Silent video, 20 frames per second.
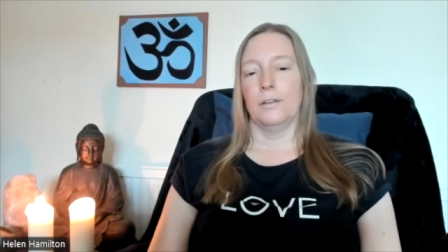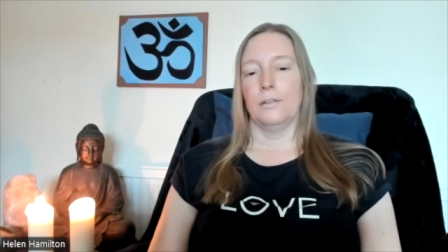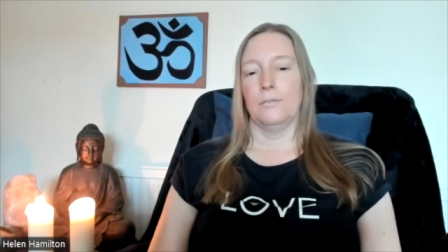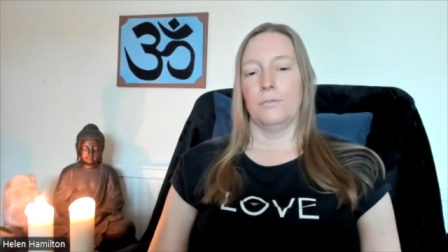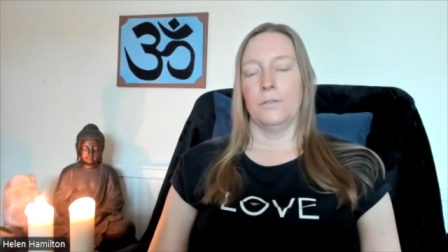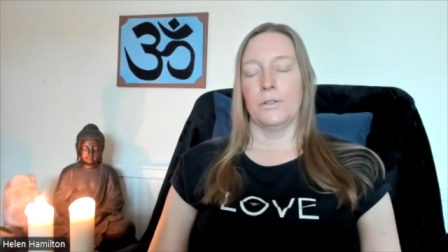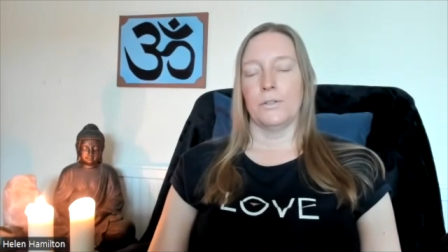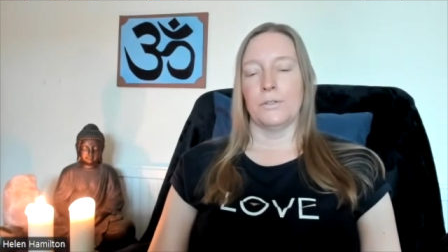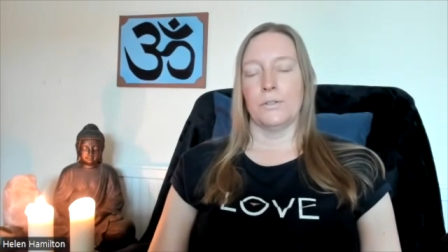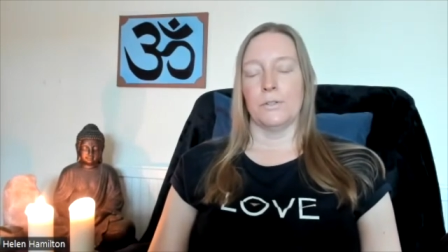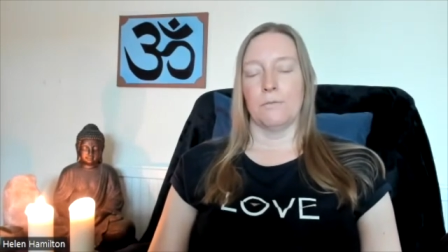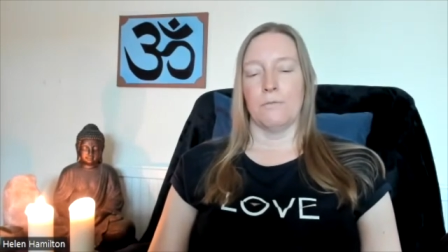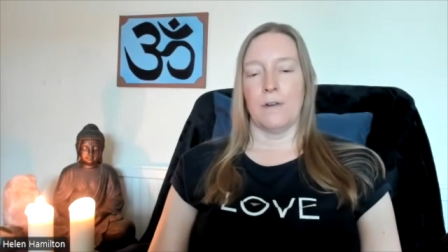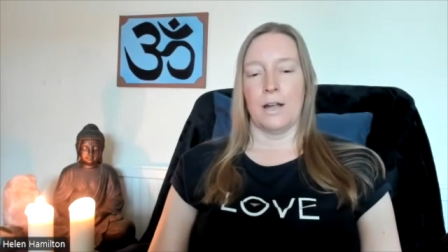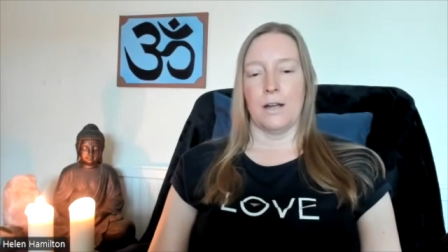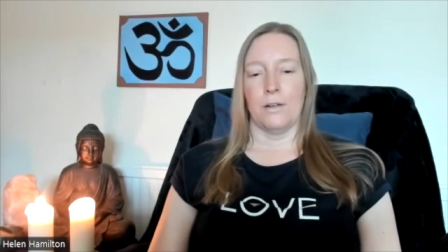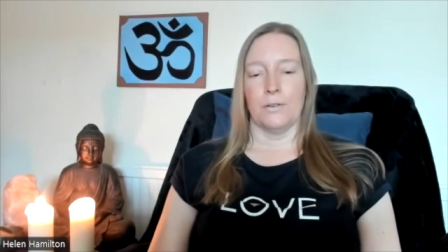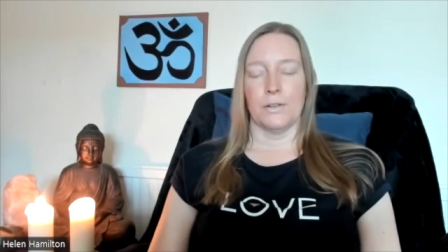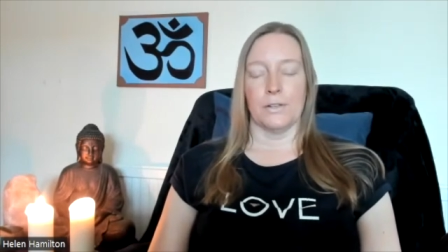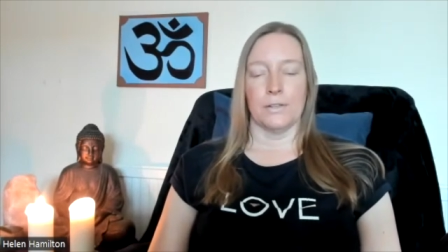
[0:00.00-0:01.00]
runs
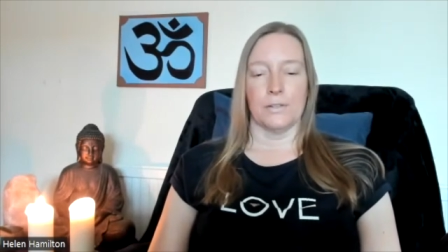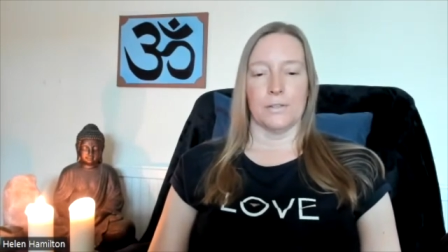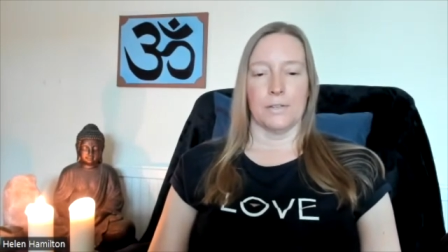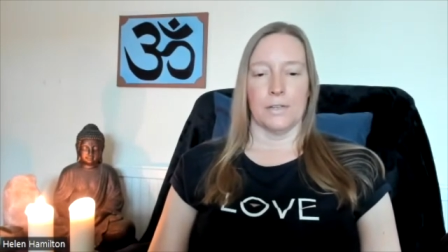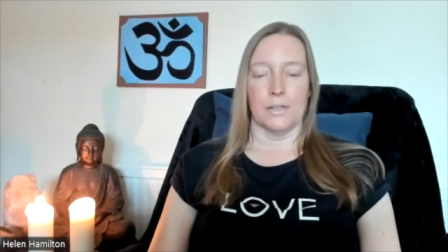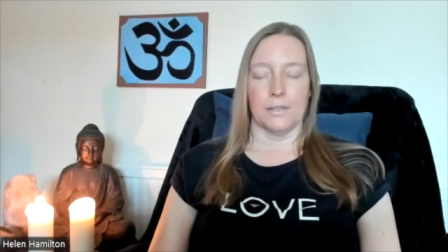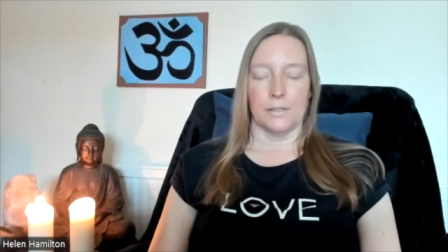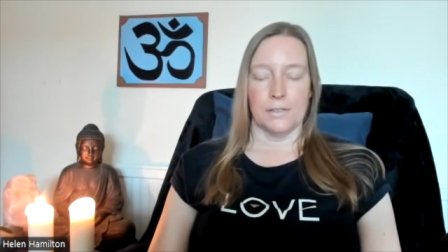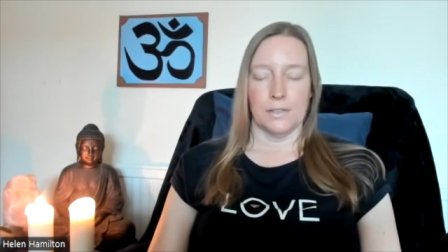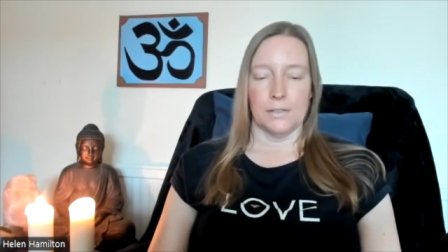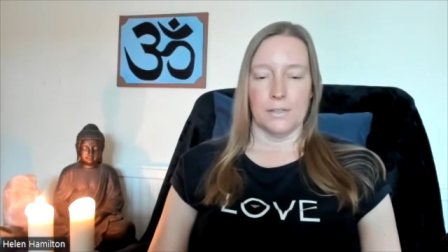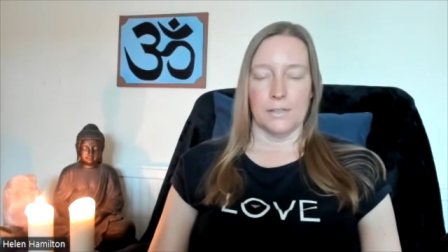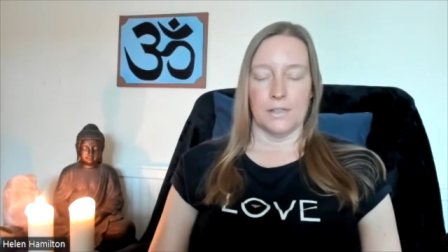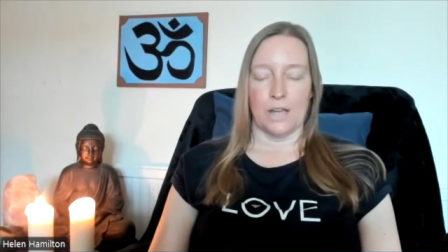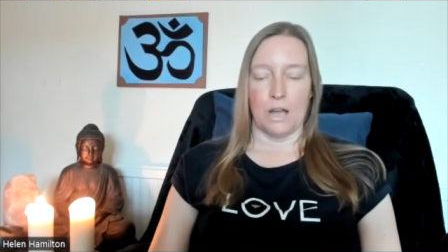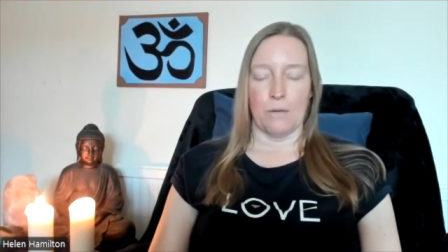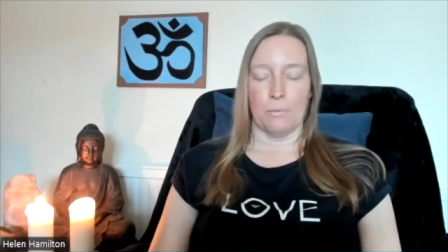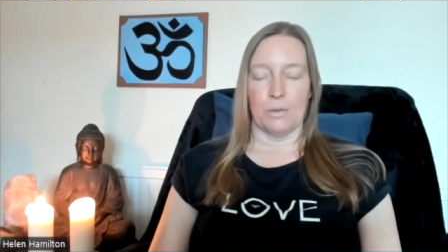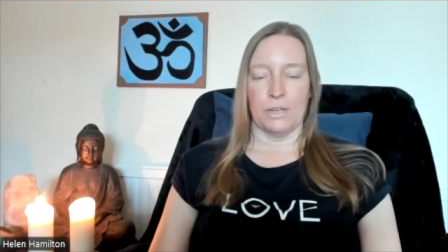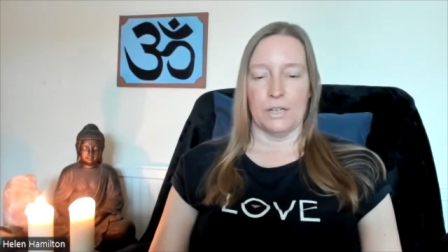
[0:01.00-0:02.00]
around and says, this is
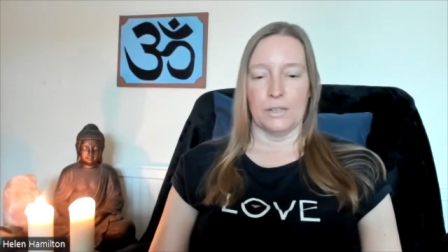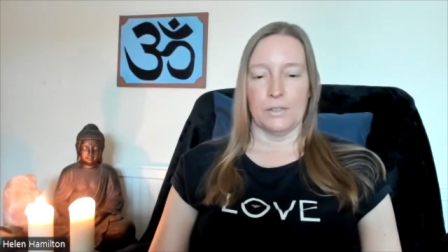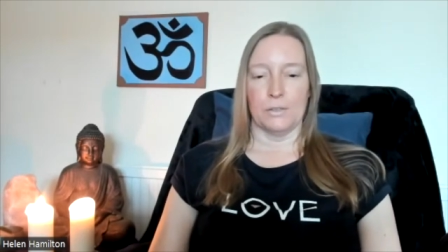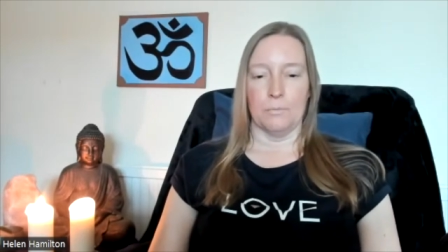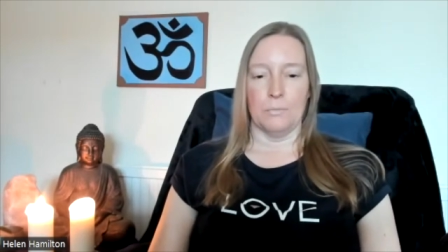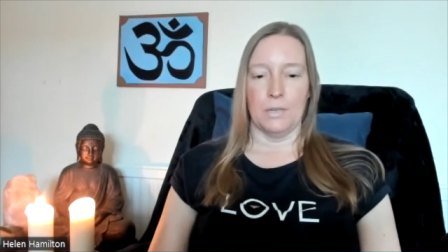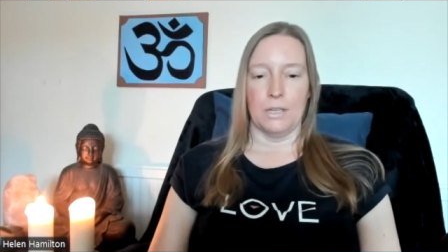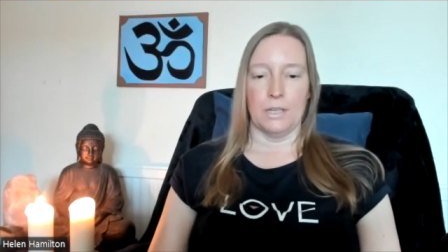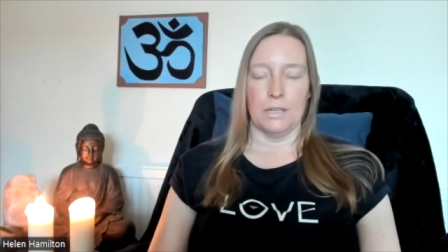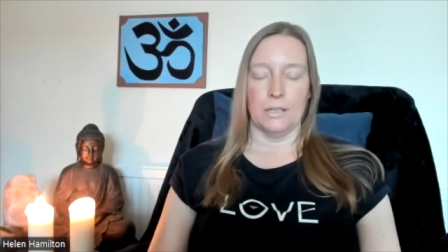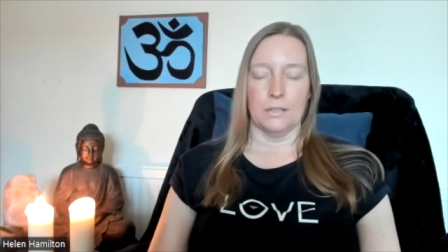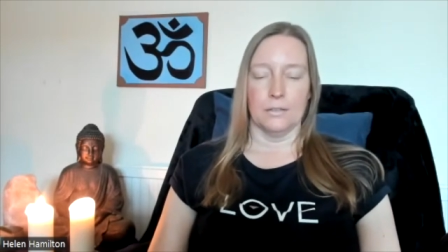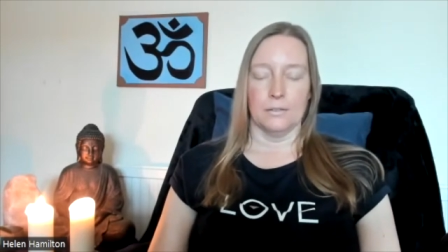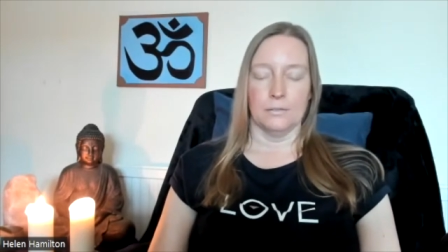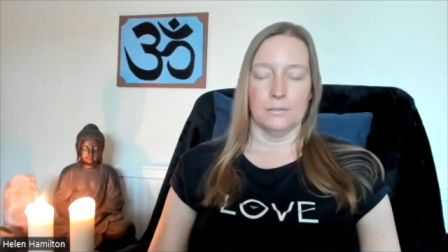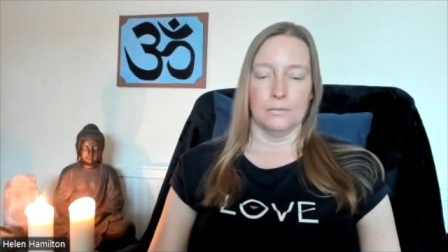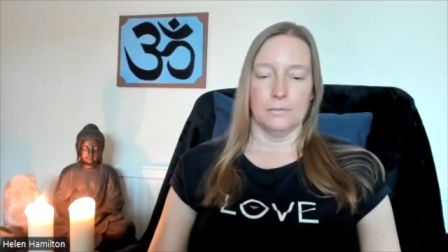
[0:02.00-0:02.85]
happening to me?